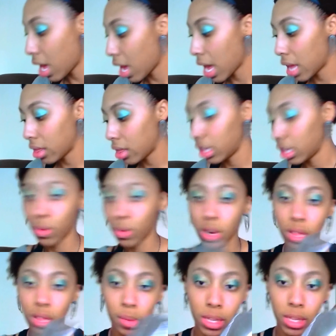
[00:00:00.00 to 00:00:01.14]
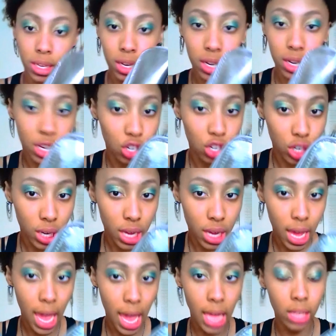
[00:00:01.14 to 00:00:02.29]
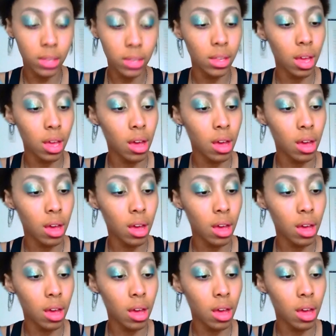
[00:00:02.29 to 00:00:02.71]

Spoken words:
And these were a limited edition case.